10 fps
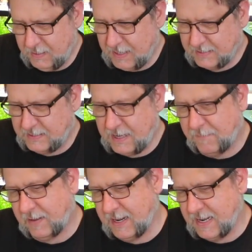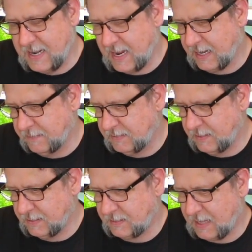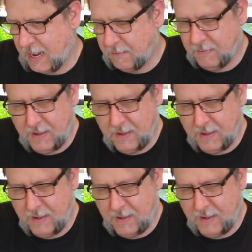That's definitely a negative to this game.